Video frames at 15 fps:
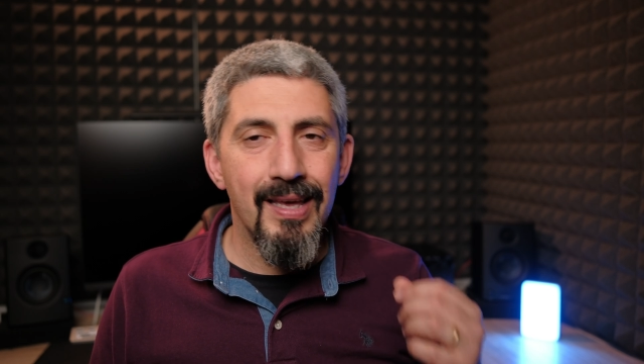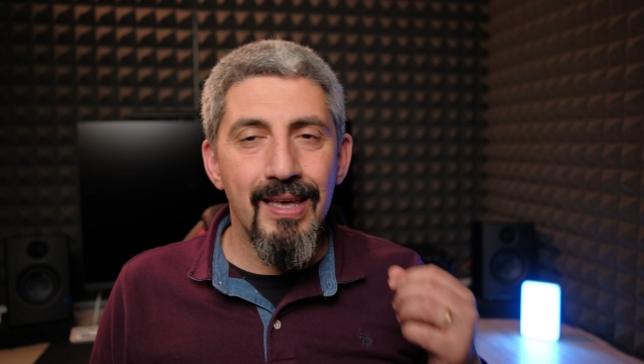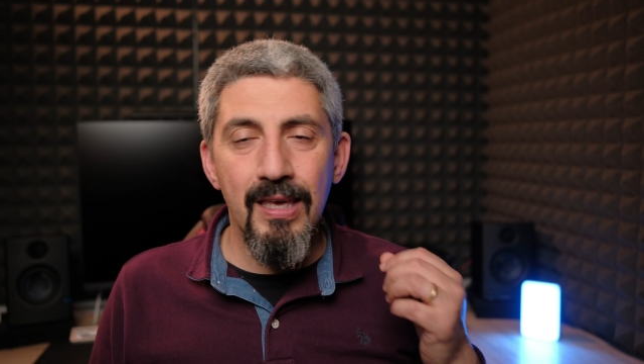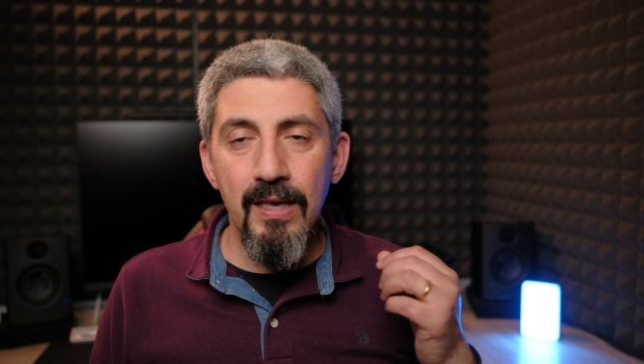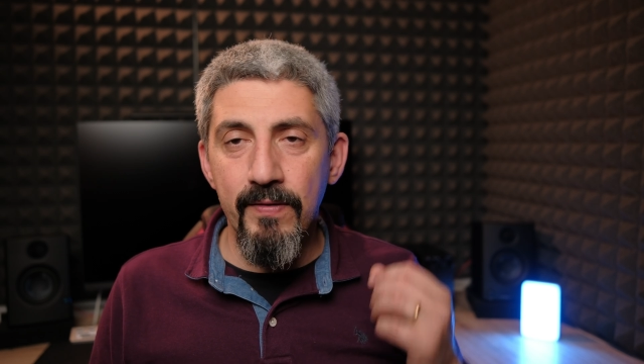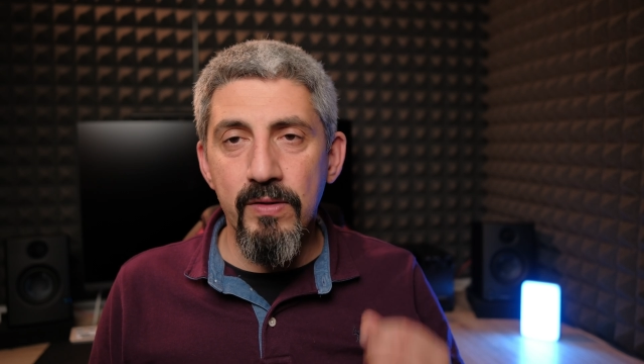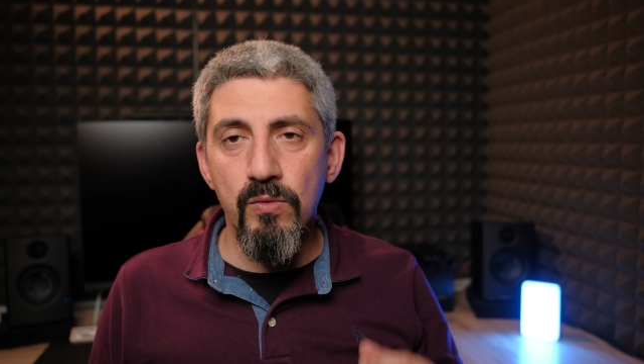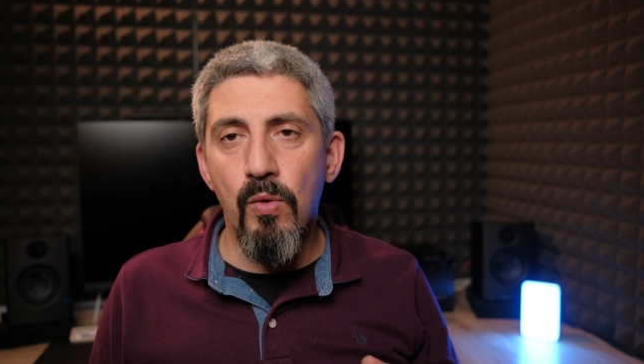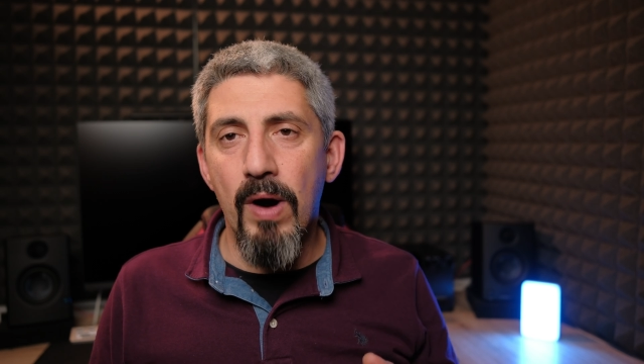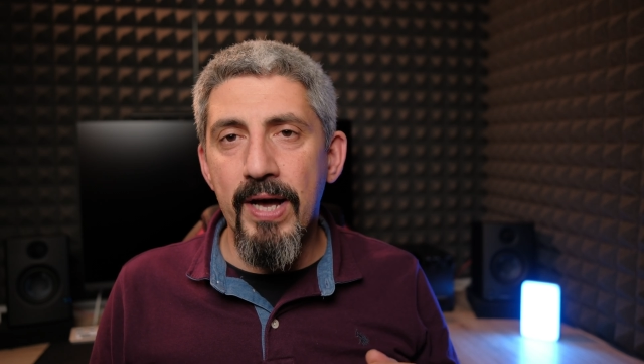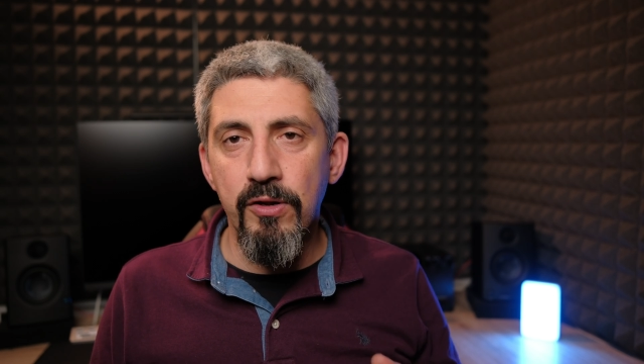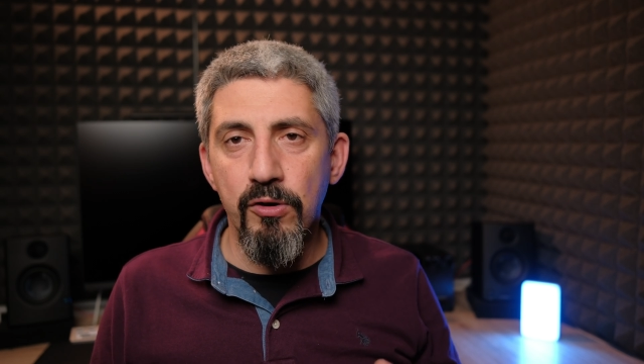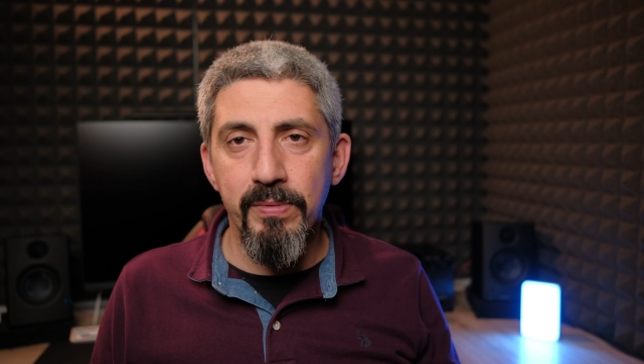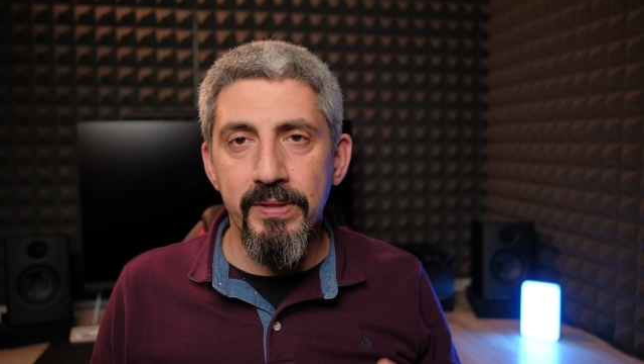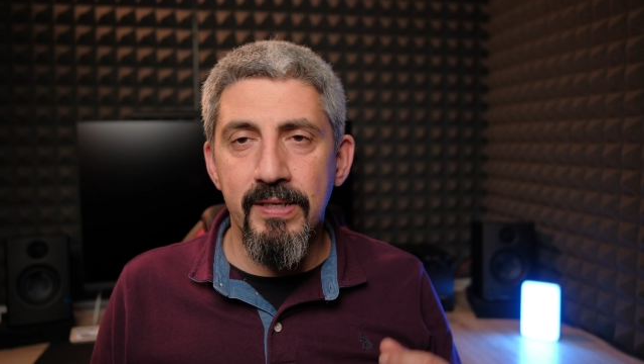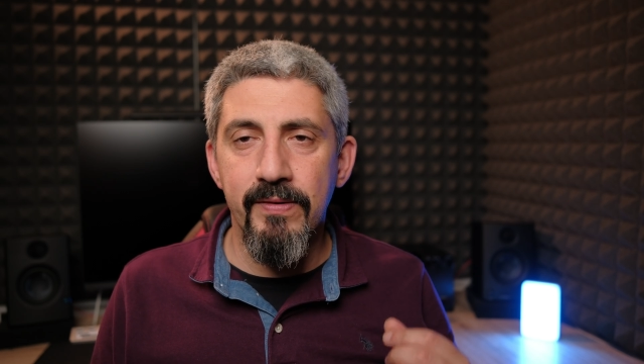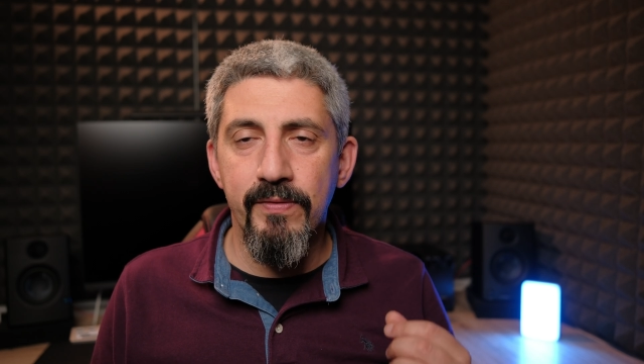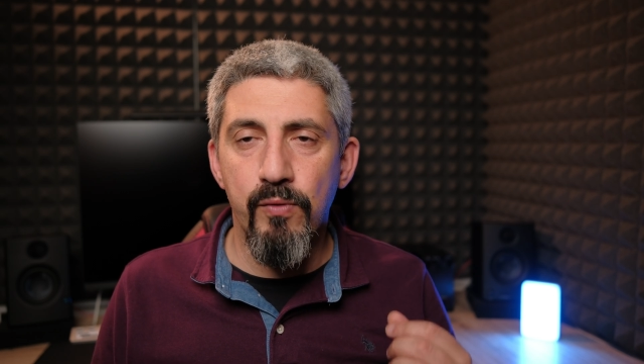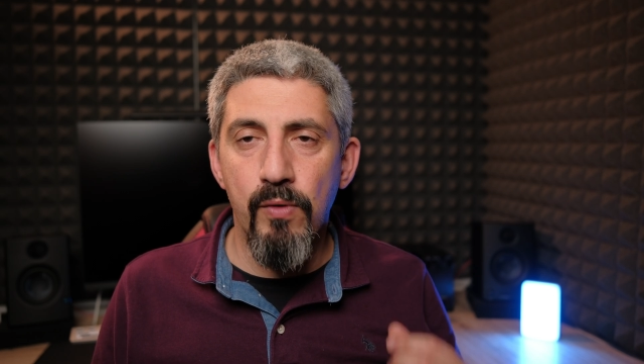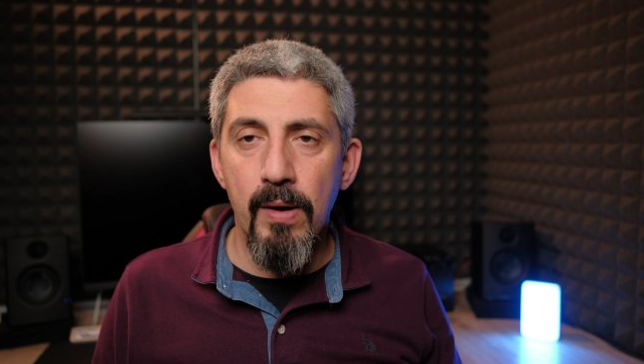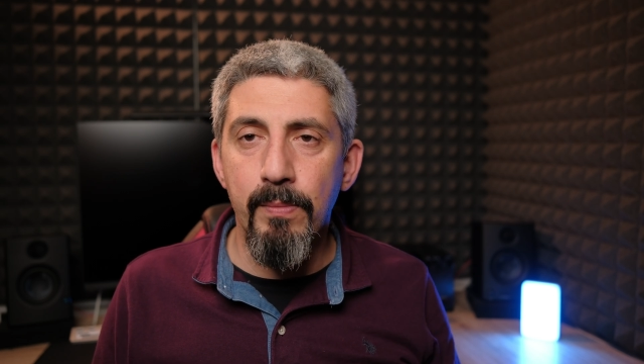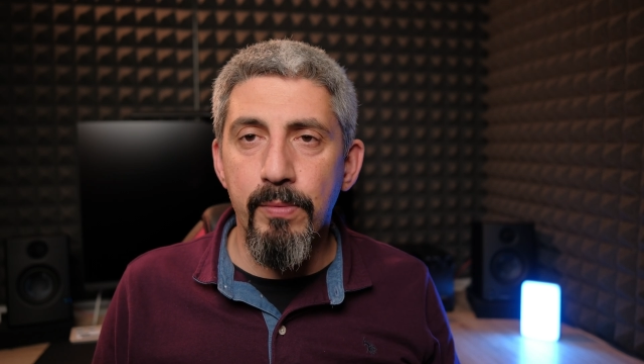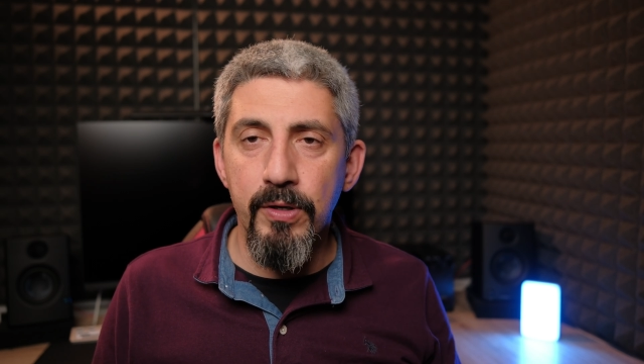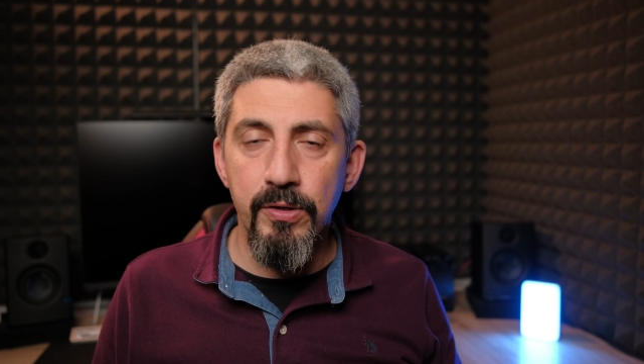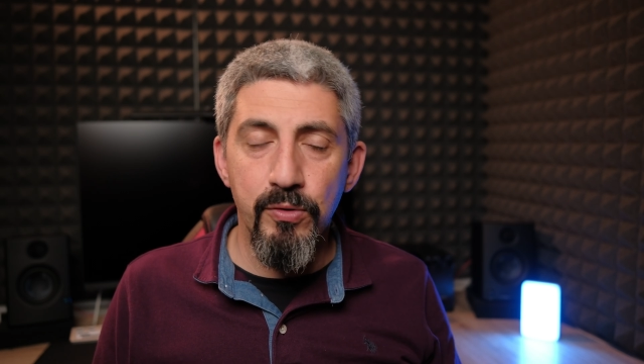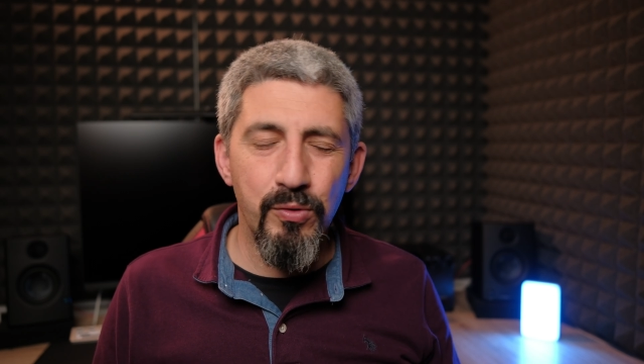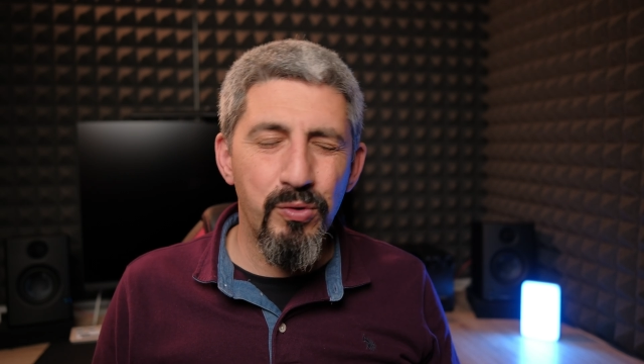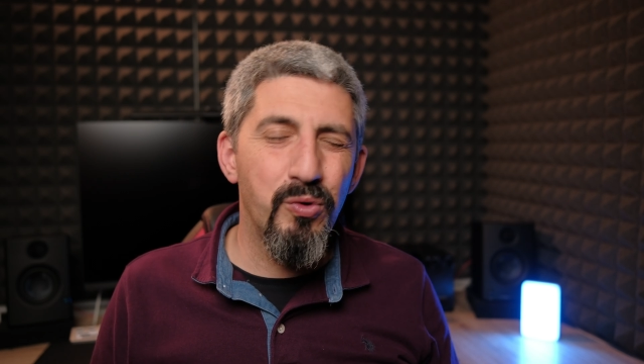even wide open at f1.2,